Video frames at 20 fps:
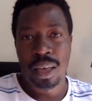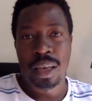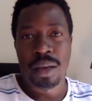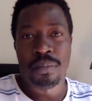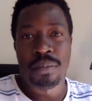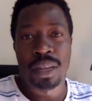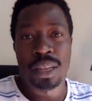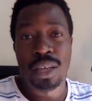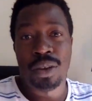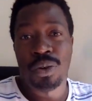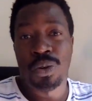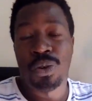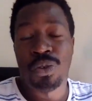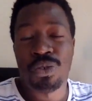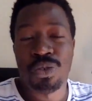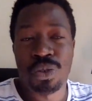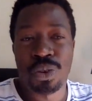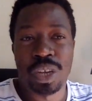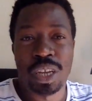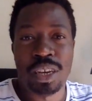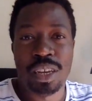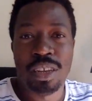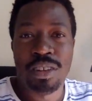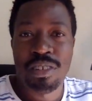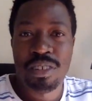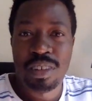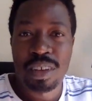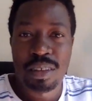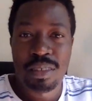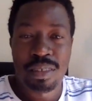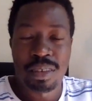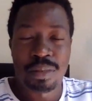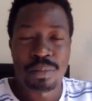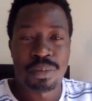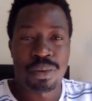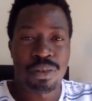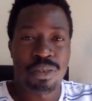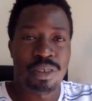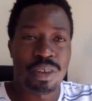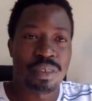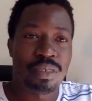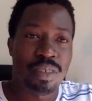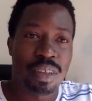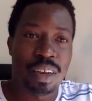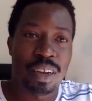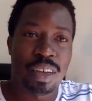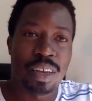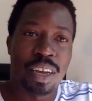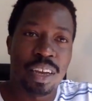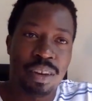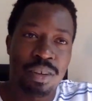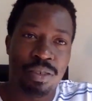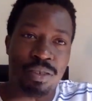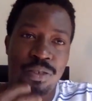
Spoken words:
but then also initiating projects that again